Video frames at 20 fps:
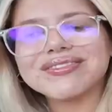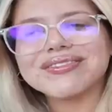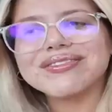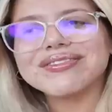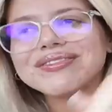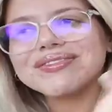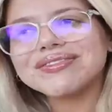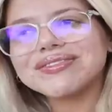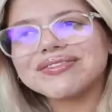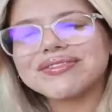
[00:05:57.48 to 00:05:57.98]

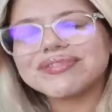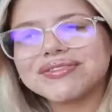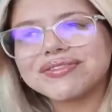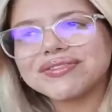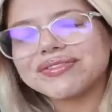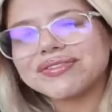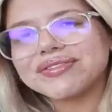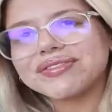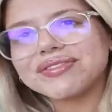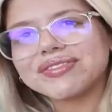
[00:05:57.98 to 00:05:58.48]

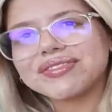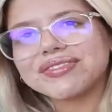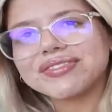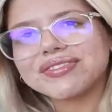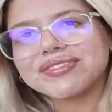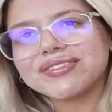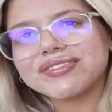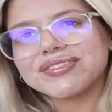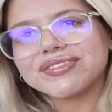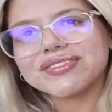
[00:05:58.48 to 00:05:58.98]

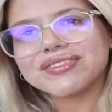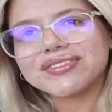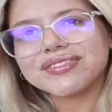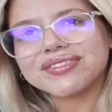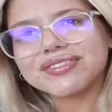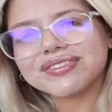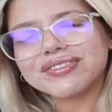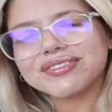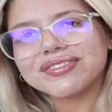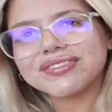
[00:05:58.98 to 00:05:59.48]

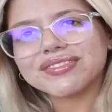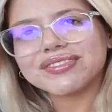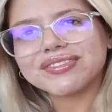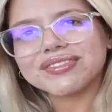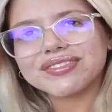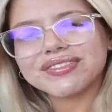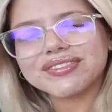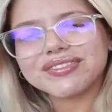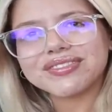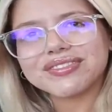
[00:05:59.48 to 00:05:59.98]

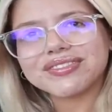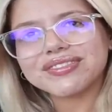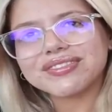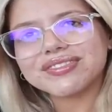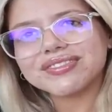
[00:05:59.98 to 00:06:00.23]
No words are spoken by the person on screen.